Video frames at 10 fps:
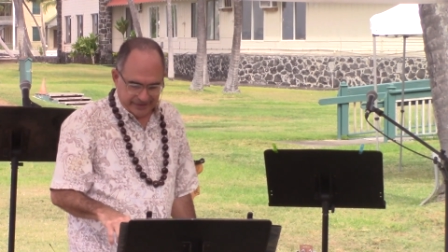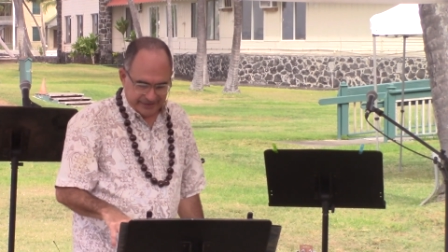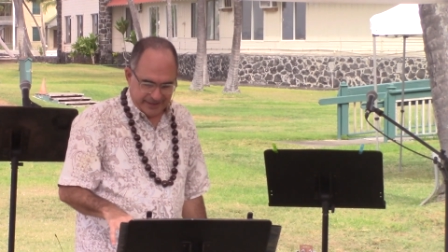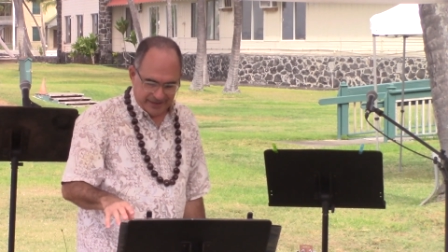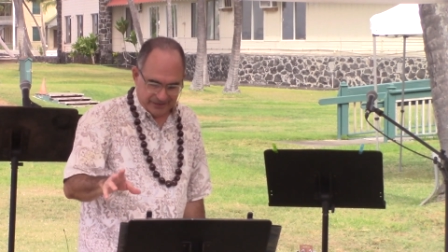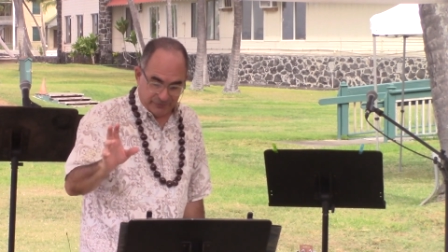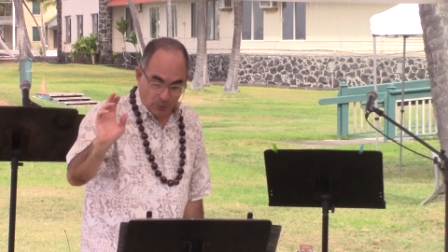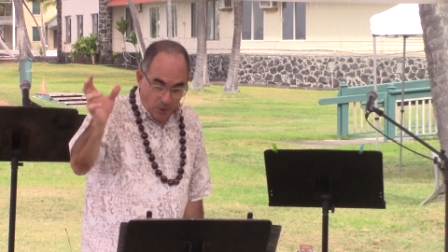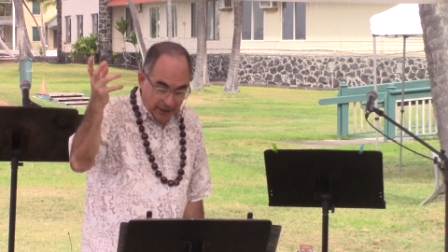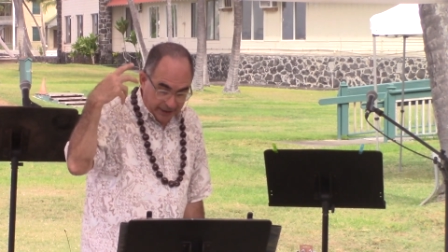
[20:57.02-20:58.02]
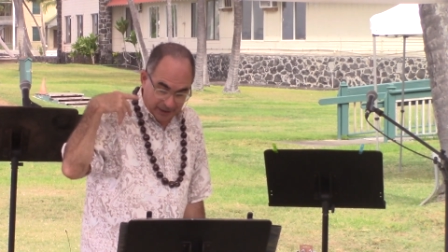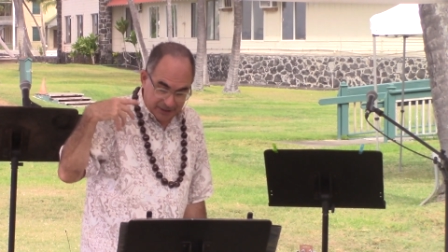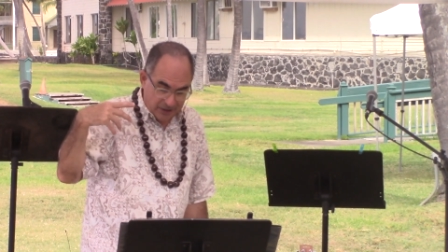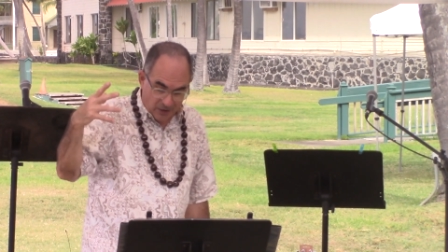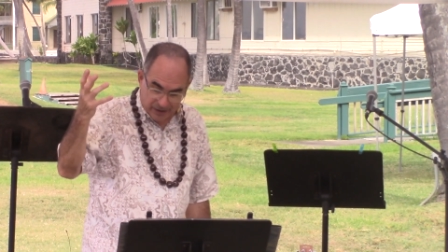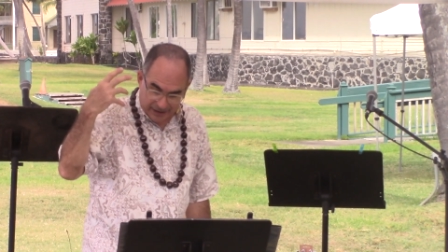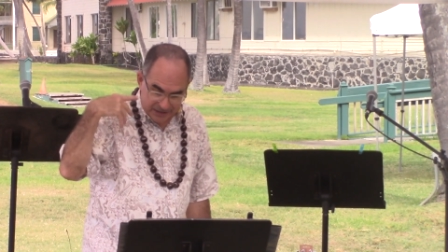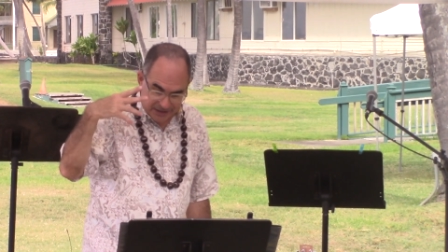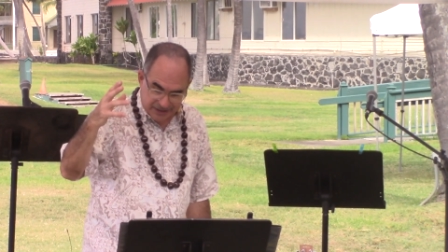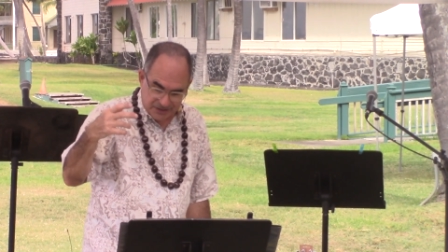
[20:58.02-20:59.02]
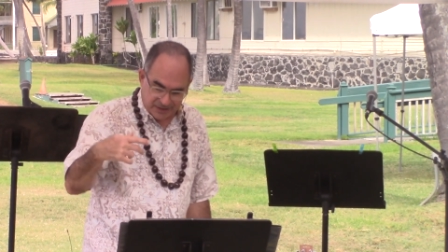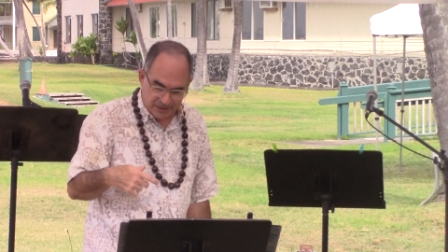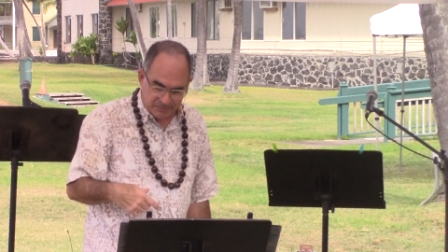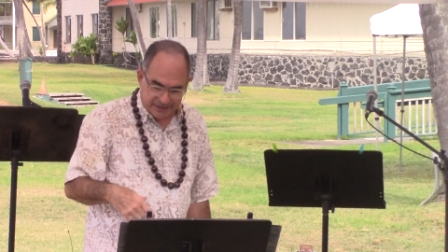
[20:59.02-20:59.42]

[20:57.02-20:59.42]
Yeah. If you want it, let me know. I'll, send it to you.